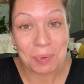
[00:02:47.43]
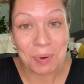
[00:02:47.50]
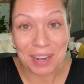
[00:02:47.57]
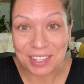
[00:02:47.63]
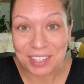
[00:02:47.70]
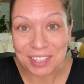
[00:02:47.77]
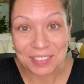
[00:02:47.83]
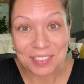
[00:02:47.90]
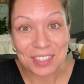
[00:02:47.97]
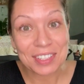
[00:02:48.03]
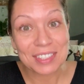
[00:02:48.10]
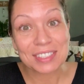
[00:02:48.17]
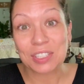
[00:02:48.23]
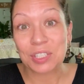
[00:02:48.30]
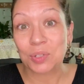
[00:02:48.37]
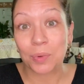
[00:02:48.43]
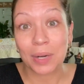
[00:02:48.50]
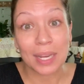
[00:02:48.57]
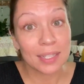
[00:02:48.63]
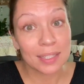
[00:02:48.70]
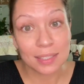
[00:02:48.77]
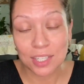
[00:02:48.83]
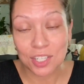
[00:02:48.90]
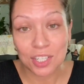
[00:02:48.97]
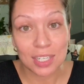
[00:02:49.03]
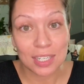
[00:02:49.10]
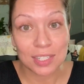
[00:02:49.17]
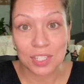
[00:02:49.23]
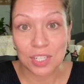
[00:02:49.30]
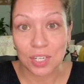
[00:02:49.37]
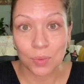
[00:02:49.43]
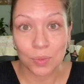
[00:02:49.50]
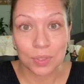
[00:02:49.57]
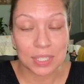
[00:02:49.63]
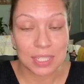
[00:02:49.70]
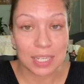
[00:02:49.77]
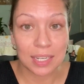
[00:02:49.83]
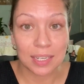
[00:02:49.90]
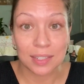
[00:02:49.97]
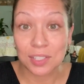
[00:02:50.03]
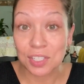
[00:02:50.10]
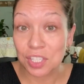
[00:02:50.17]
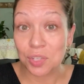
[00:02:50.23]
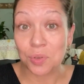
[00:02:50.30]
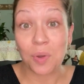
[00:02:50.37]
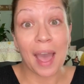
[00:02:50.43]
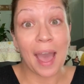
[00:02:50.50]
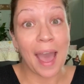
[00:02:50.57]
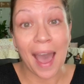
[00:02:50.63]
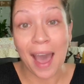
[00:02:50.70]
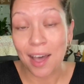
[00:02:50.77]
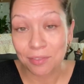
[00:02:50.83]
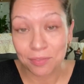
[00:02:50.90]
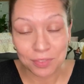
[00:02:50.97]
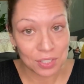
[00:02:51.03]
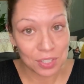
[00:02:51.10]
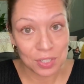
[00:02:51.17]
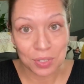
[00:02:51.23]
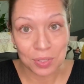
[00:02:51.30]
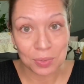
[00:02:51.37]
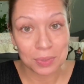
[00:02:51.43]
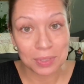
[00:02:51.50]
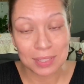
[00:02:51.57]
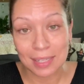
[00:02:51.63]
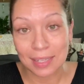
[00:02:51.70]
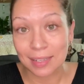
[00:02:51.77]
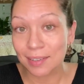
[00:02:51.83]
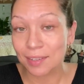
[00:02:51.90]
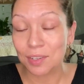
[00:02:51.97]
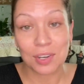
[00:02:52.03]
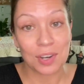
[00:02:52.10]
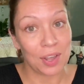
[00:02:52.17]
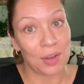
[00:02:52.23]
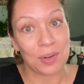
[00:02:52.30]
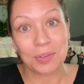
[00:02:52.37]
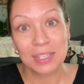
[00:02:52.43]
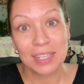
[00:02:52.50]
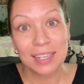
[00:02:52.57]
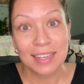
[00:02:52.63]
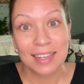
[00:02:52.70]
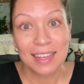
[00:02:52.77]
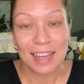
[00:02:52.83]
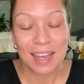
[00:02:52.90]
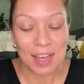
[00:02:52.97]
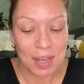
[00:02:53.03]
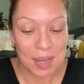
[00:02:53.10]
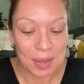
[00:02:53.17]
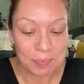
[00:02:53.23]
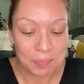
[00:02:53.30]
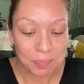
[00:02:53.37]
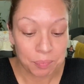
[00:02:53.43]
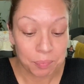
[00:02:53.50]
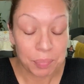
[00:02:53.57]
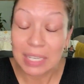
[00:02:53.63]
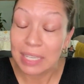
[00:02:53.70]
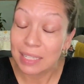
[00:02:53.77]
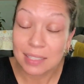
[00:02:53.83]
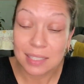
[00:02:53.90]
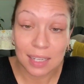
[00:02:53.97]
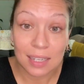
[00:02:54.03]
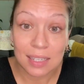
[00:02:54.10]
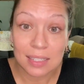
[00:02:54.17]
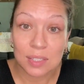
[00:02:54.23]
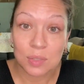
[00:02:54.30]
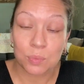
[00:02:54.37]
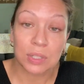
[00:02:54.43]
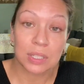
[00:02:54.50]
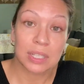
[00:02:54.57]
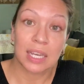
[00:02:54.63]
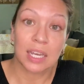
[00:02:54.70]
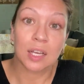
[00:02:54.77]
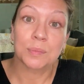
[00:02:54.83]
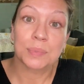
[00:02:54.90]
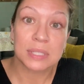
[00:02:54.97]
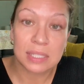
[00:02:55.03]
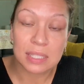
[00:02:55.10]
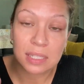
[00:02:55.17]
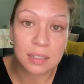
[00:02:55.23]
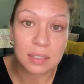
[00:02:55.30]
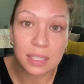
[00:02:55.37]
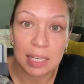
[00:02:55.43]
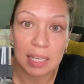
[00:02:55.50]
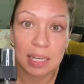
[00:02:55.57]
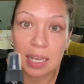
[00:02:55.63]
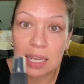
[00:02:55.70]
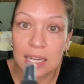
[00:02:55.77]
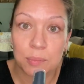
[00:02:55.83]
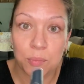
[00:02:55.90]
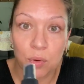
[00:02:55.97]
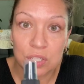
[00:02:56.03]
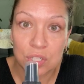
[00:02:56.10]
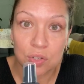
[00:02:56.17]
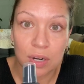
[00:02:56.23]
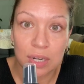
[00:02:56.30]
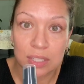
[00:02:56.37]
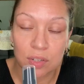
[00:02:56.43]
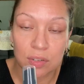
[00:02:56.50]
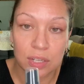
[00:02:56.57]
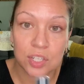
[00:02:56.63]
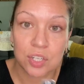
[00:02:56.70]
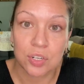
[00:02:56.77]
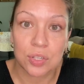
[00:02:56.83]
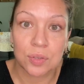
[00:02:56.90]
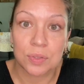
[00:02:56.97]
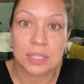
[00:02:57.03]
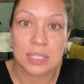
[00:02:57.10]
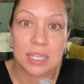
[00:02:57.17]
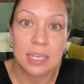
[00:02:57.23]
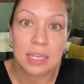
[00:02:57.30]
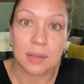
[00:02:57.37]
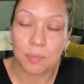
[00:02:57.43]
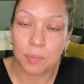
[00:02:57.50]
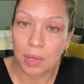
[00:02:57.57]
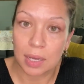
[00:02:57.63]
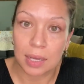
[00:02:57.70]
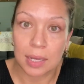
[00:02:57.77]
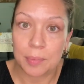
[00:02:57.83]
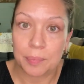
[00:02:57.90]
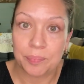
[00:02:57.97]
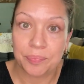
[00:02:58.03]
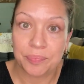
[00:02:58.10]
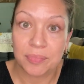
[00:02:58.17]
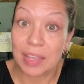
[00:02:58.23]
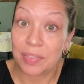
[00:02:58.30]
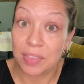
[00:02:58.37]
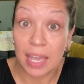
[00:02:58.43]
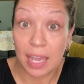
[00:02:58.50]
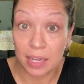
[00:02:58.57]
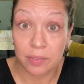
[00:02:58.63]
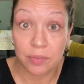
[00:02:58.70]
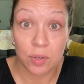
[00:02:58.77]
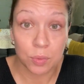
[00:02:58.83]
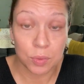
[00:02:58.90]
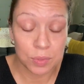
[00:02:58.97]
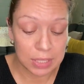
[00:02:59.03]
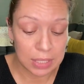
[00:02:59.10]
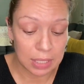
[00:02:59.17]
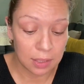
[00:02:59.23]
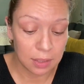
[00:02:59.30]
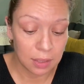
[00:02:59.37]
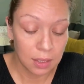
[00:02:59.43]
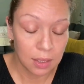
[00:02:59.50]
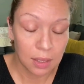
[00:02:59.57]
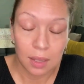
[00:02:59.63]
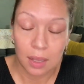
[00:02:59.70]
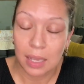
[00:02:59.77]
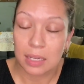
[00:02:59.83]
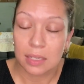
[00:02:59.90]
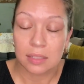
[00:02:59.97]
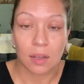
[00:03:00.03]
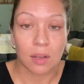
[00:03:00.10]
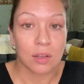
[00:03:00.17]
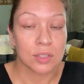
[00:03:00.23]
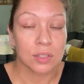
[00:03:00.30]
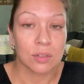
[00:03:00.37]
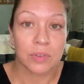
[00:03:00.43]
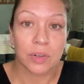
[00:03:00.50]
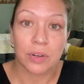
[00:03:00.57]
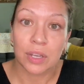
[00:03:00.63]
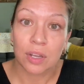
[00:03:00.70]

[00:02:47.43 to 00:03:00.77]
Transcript: wonderful, it's a great addition into your routine. Do you have to use it? No. Um, but it does really help seal in any moisturizer that you're using um, at the end of your routine. It is also very